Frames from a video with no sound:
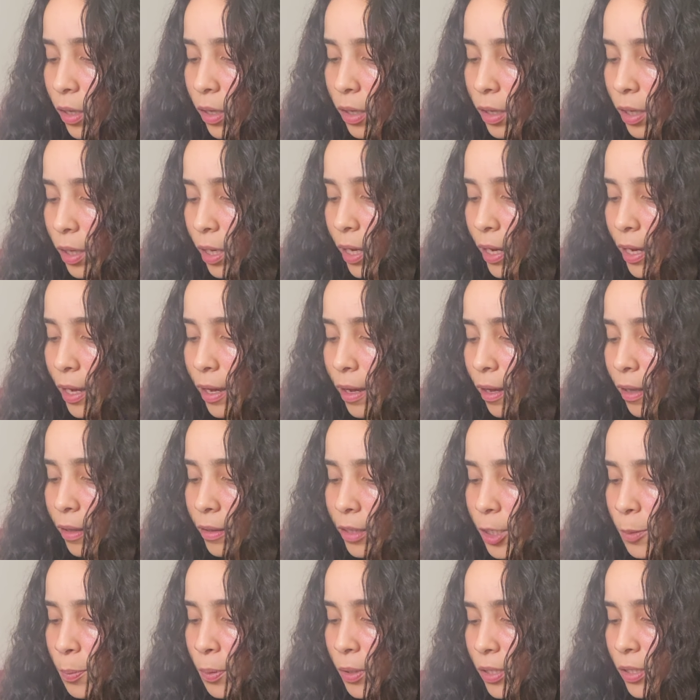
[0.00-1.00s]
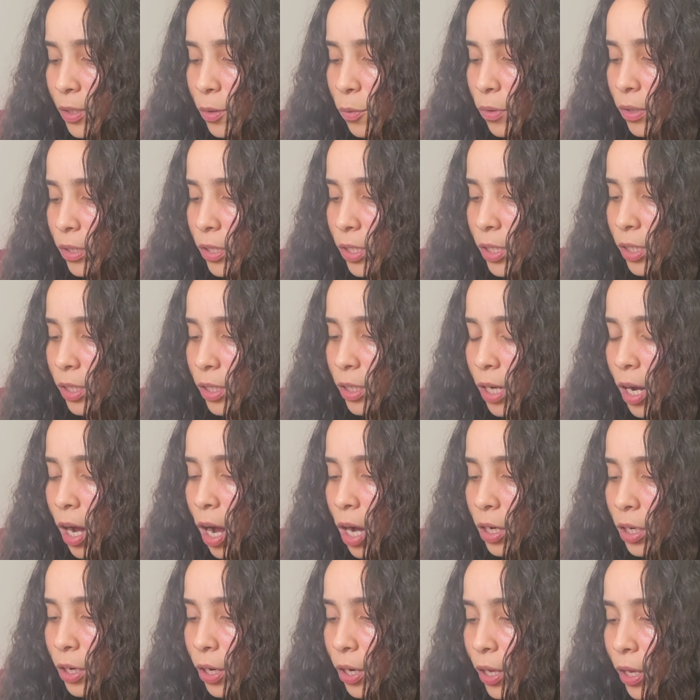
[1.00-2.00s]
Yeah, this person wants to
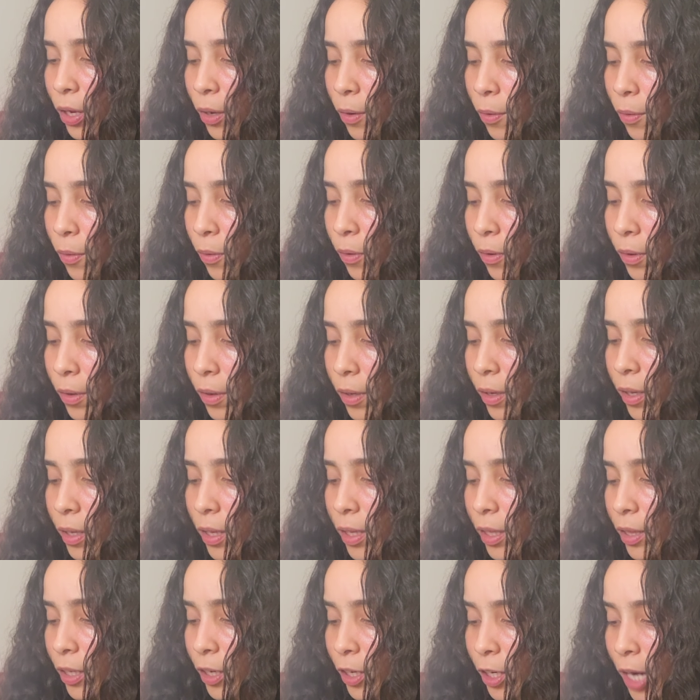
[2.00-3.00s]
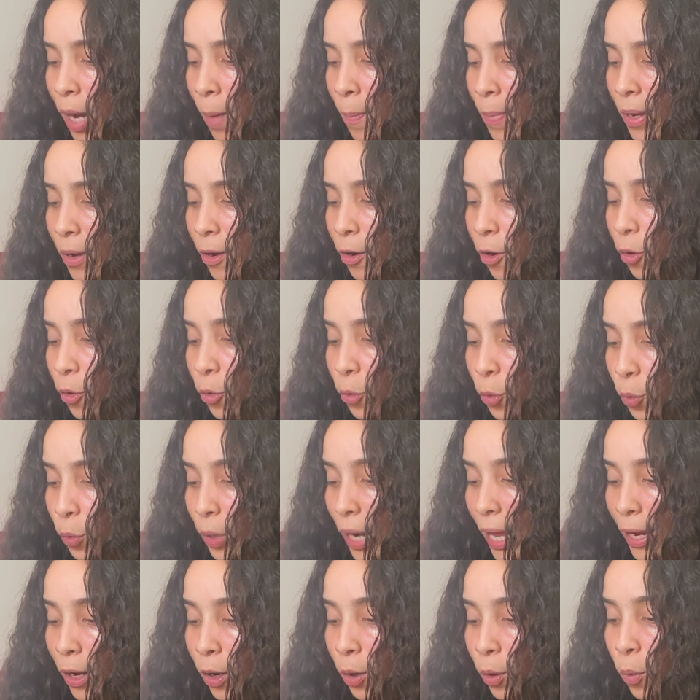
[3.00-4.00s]
conquer you. They're coming
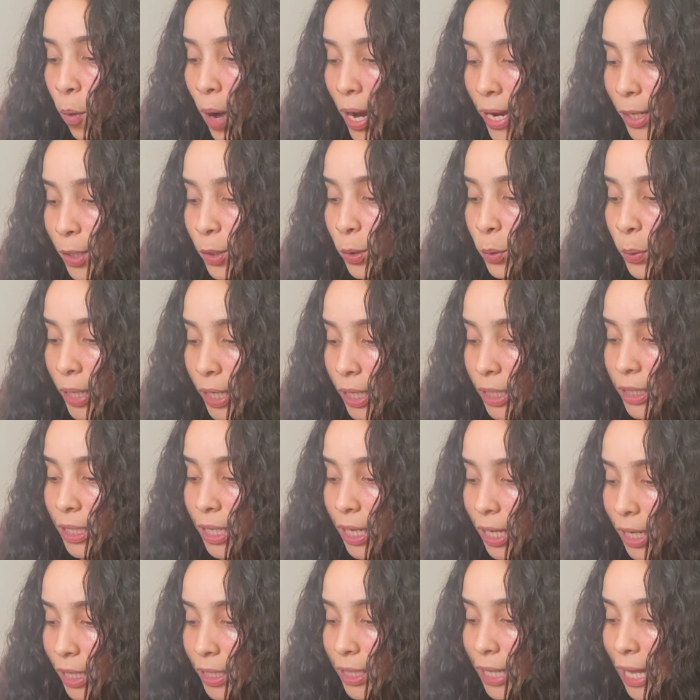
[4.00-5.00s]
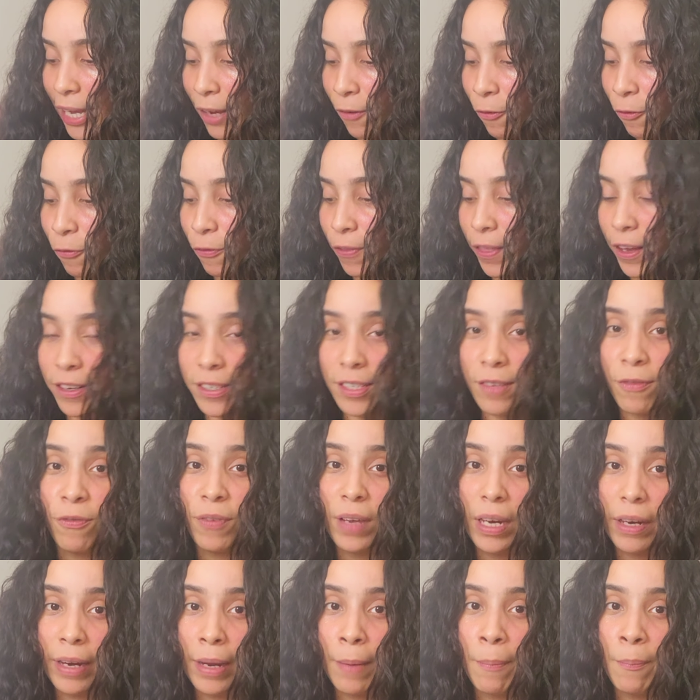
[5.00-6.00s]
like quite quickly. Like there's a
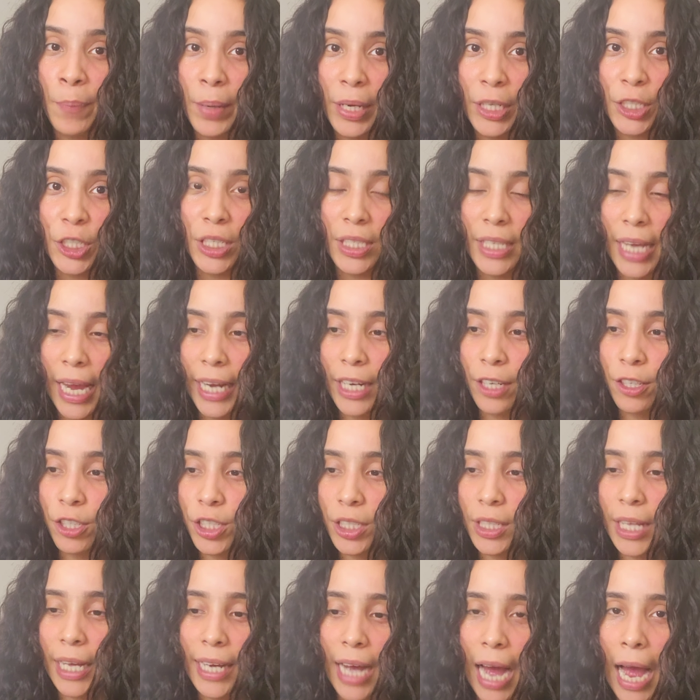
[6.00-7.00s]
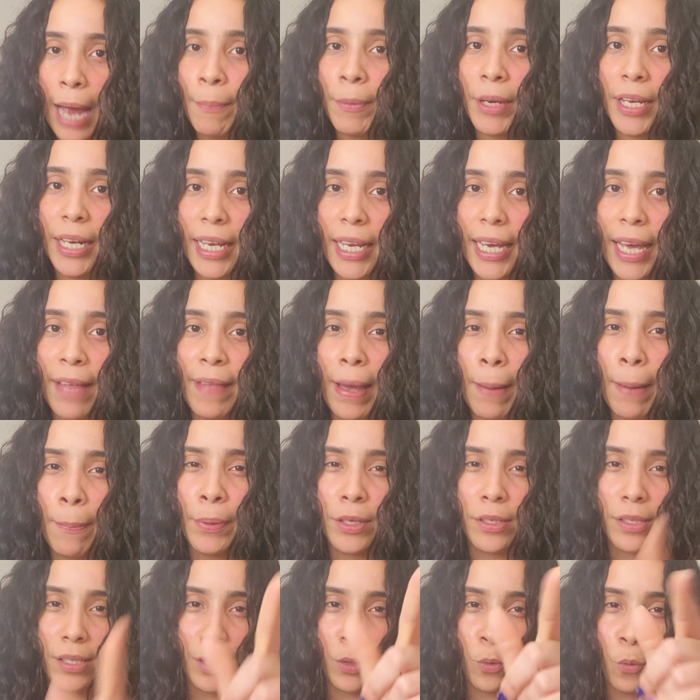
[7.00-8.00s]
very ambitious energy. Like I'm going to get that
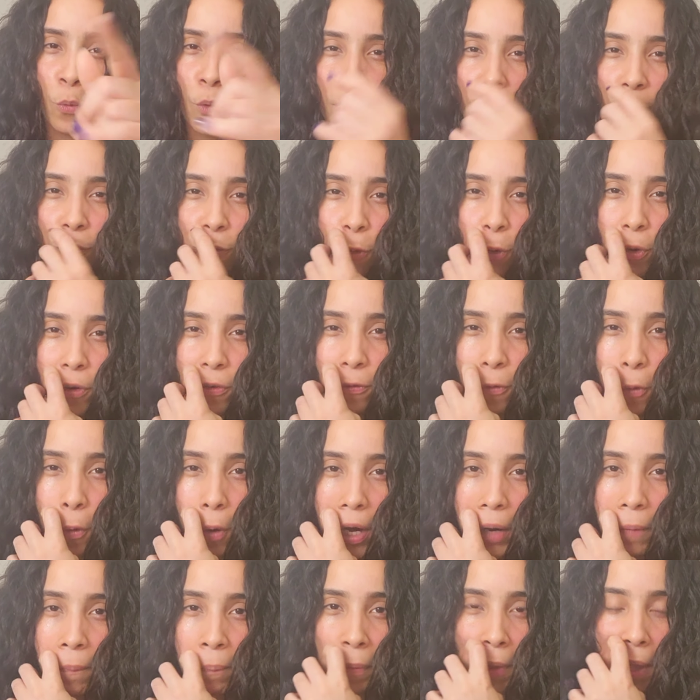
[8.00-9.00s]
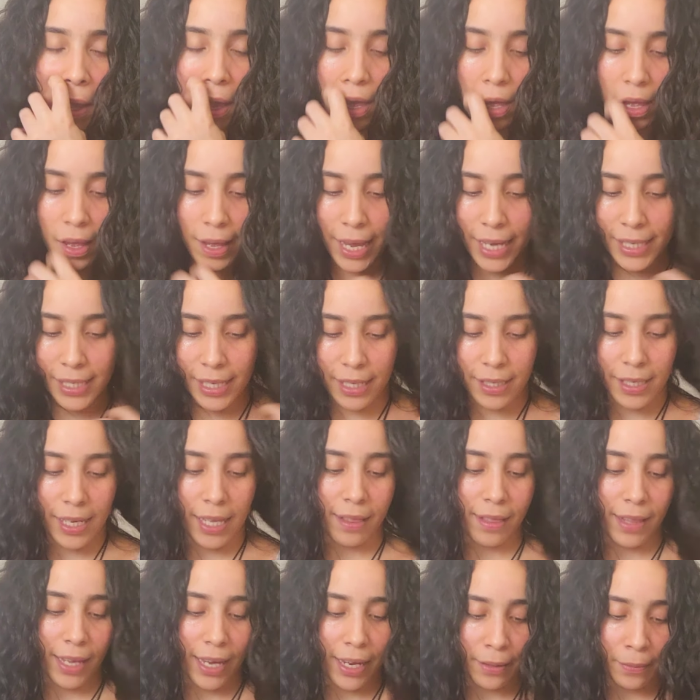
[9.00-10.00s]
person. 1-4-4. As I
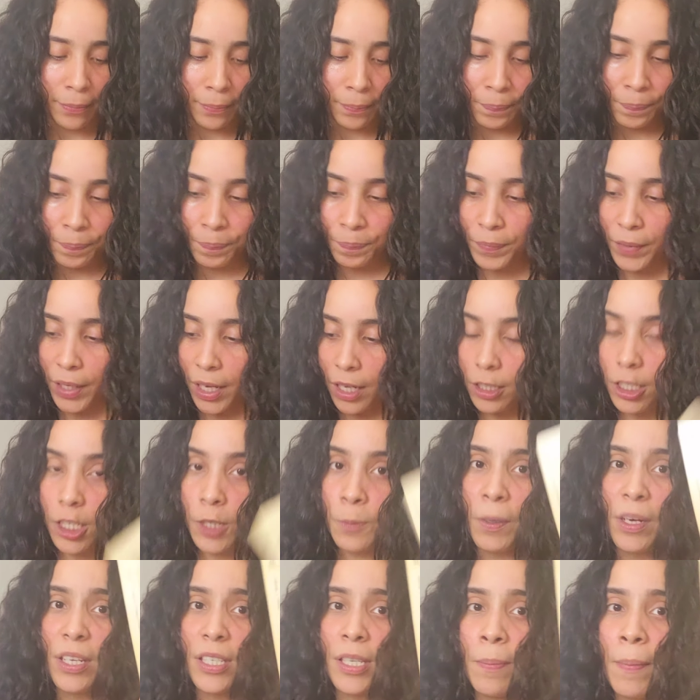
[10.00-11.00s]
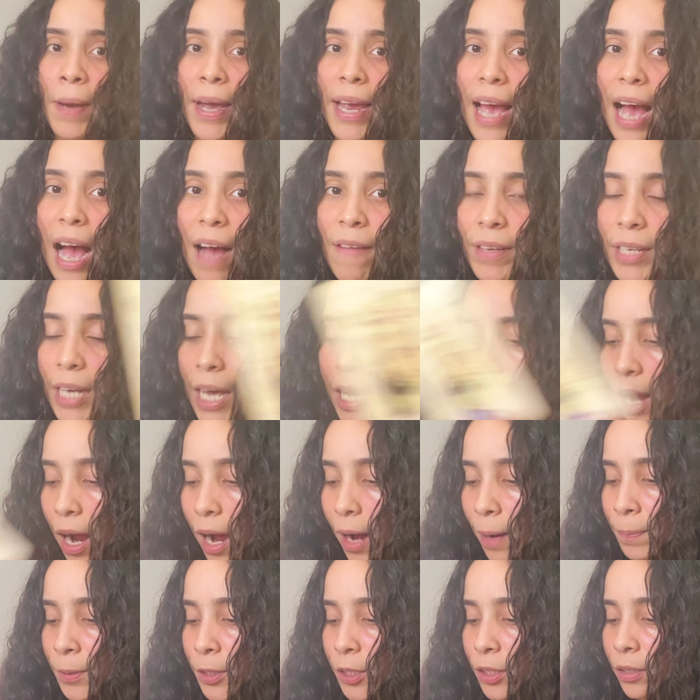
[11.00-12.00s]
said that, this person might have a lot of
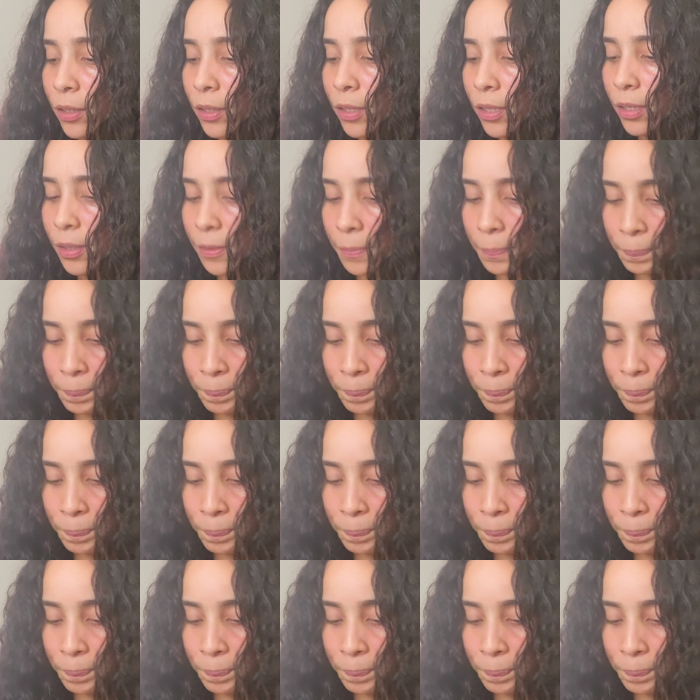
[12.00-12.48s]
options,